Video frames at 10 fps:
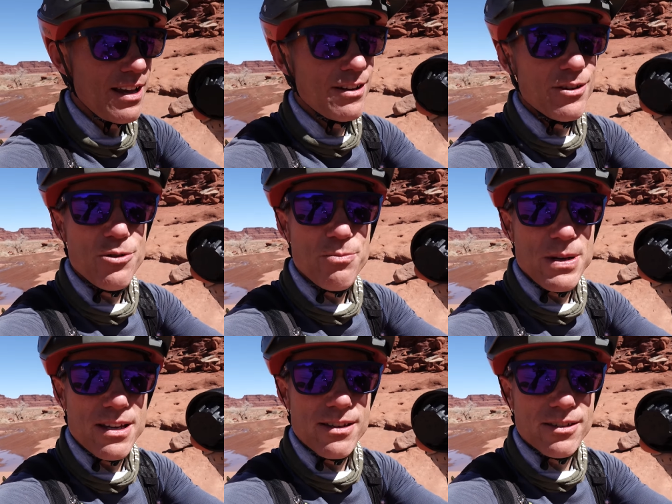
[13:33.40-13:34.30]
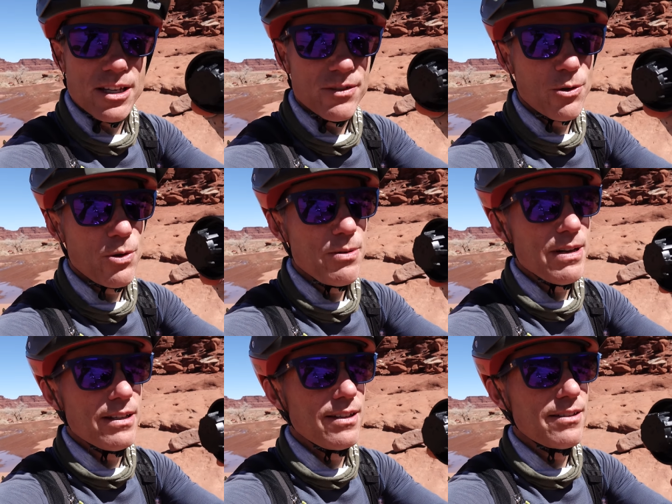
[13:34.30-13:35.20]
a new piece of
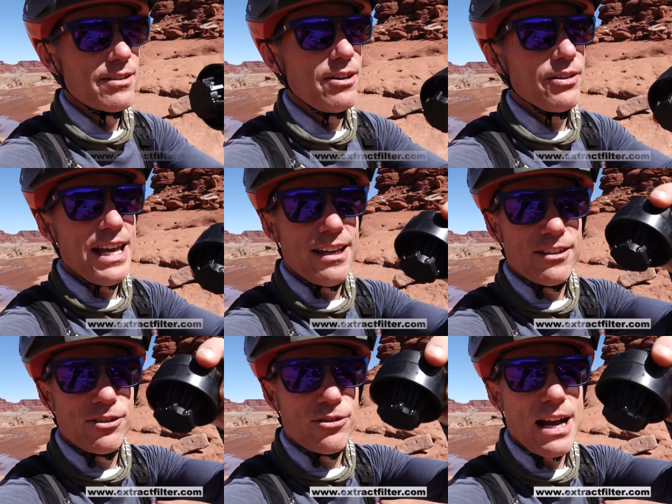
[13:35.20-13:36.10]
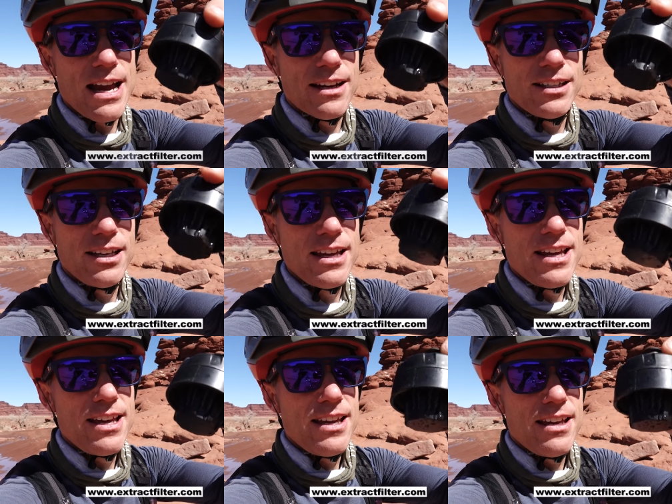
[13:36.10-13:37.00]
equipment. It's called Extract,
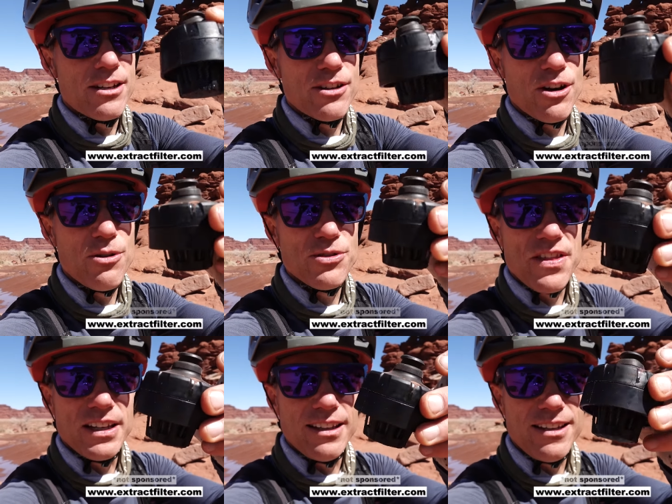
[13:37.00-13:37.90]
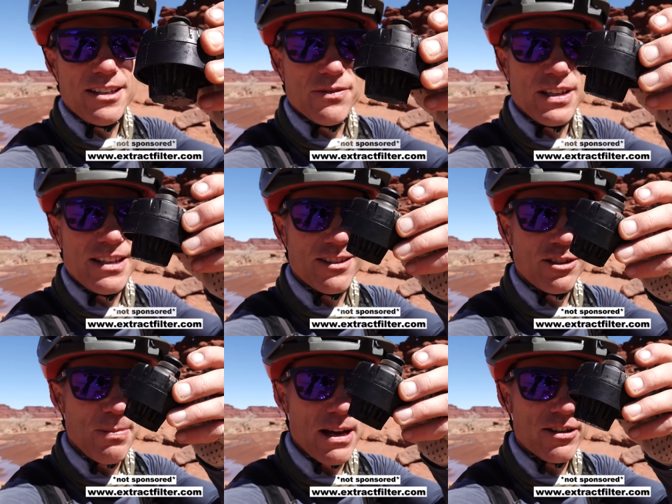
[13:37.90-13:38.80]
and it goes on the lid of any
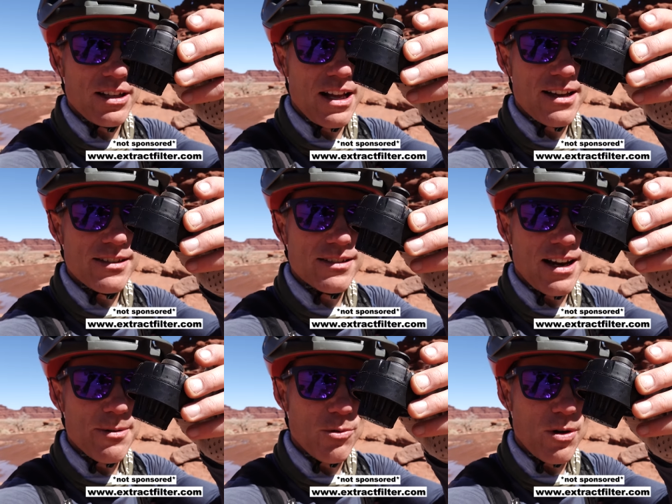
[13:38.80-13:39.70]
specialized type